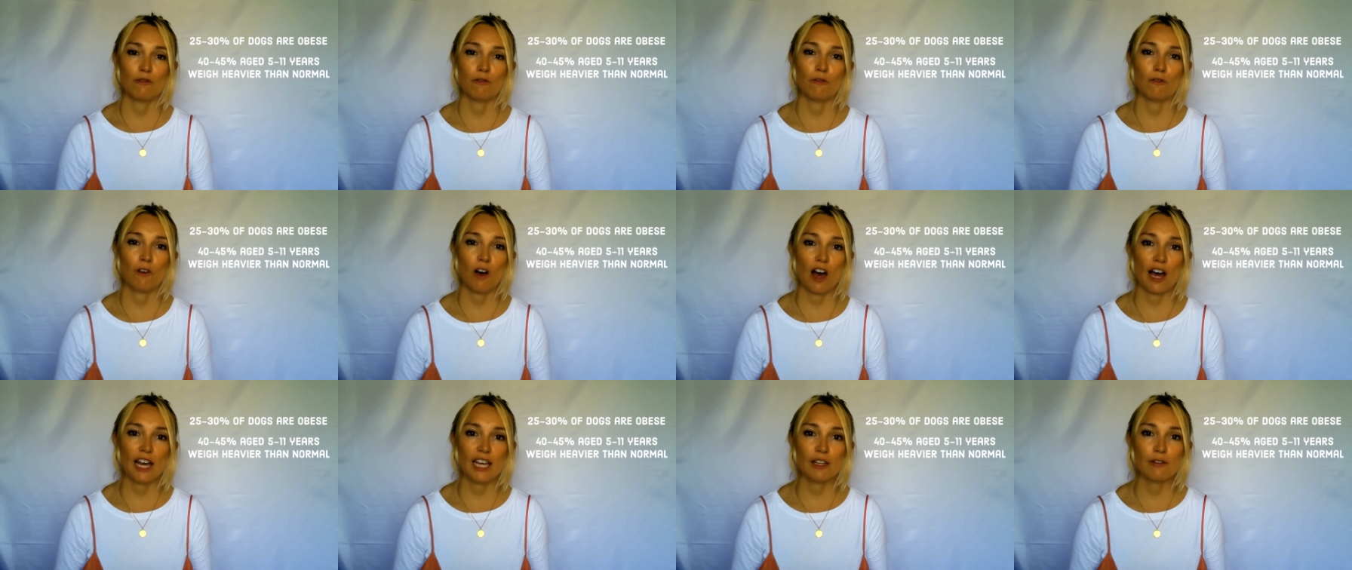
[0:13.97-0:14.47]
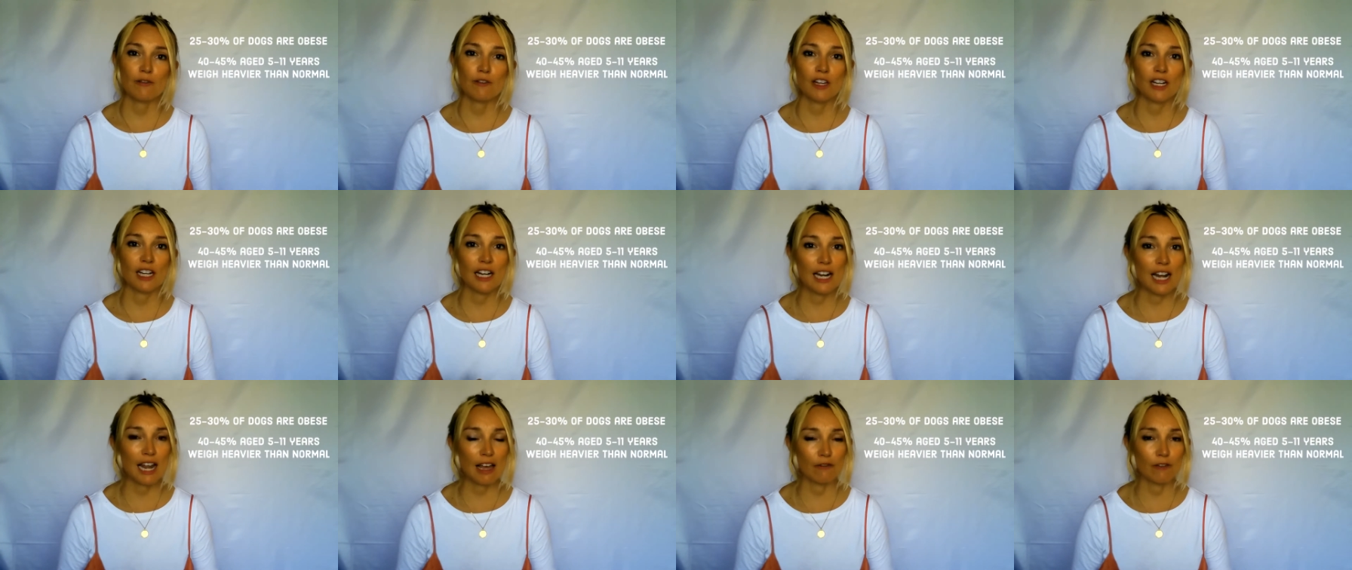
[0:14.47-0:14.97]
5 and
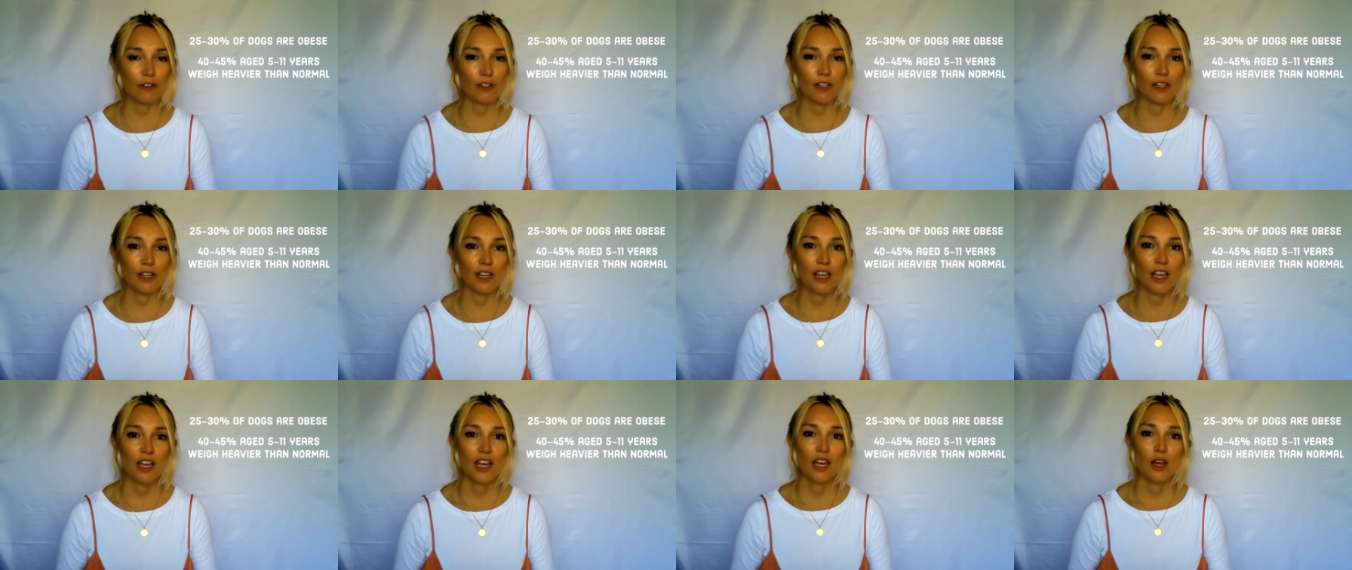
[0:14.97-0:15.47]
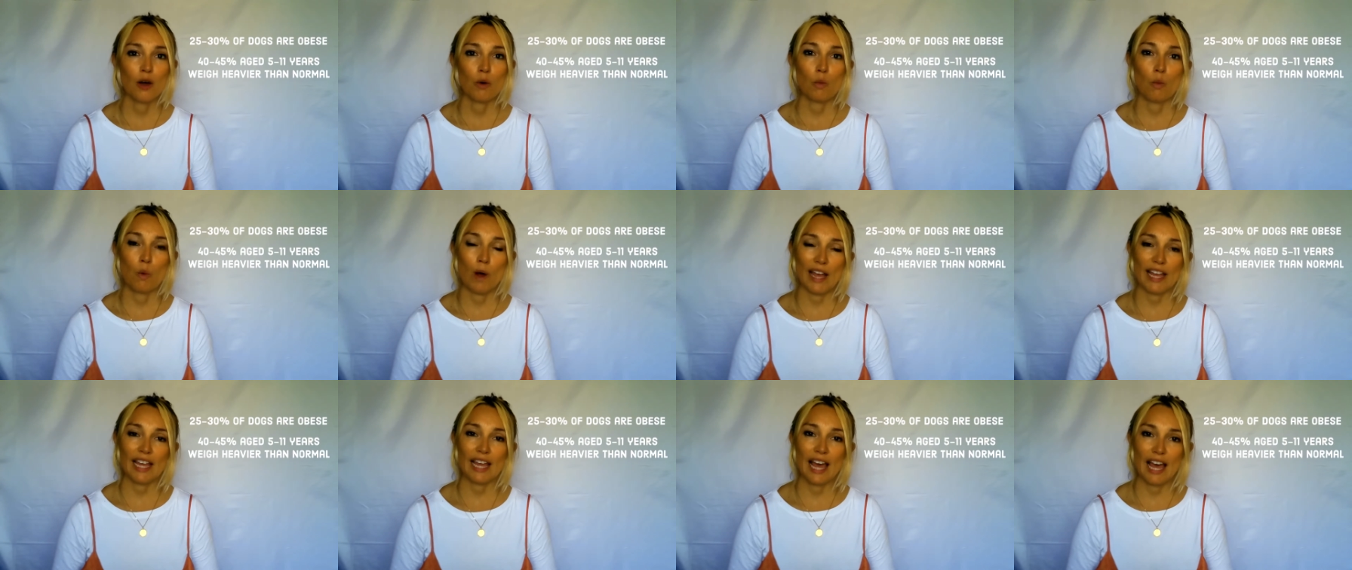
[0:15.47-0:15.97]
11
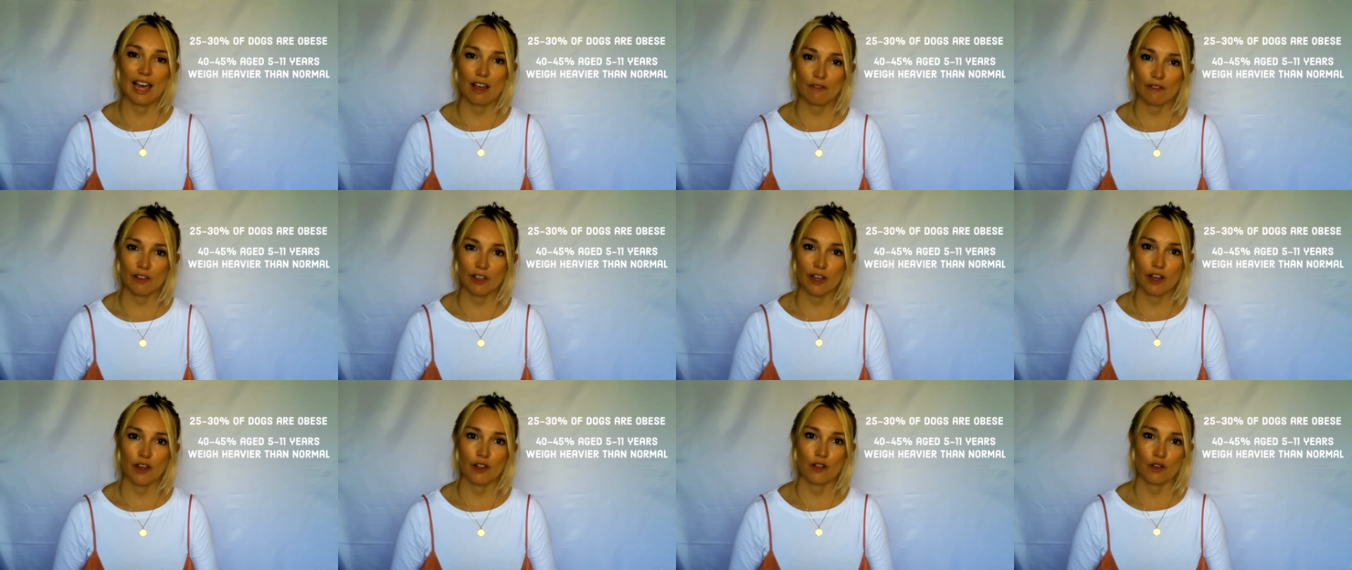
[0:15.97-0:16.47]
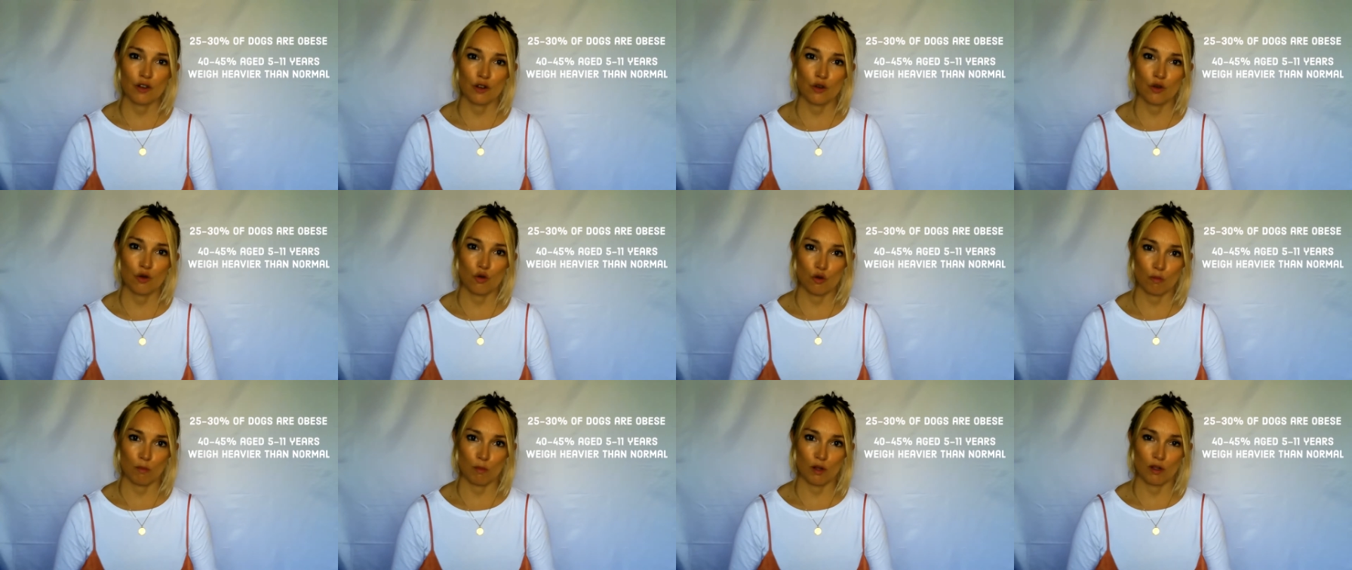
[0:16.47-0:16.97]
weigh heavier than
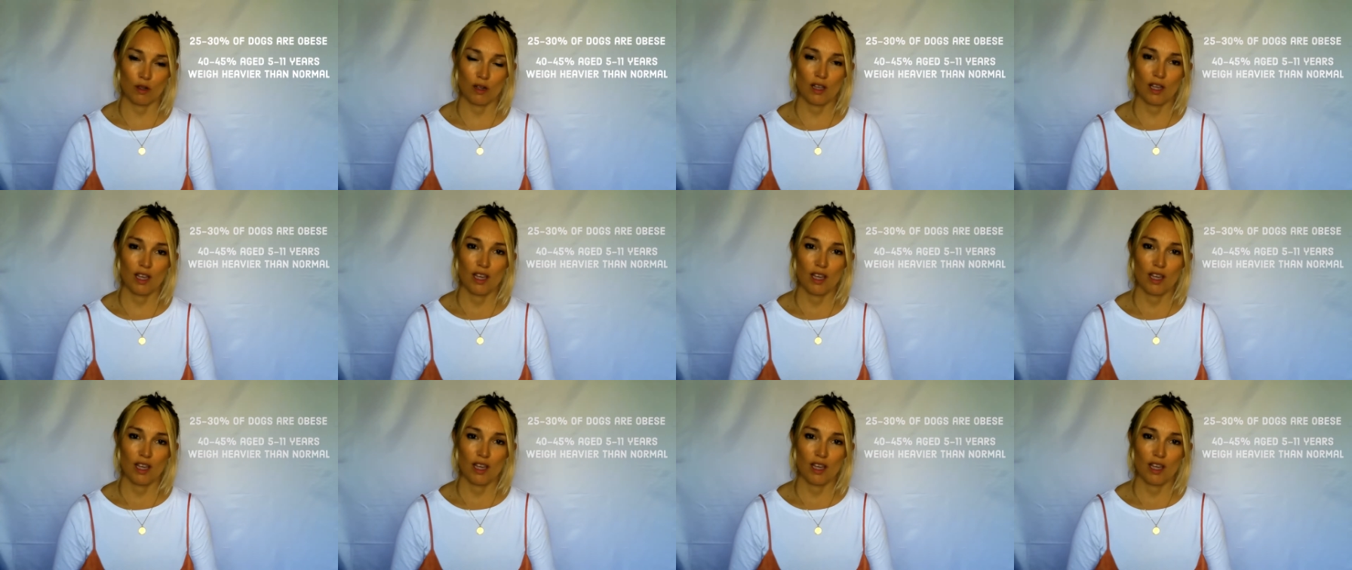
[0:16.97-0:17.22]
normal.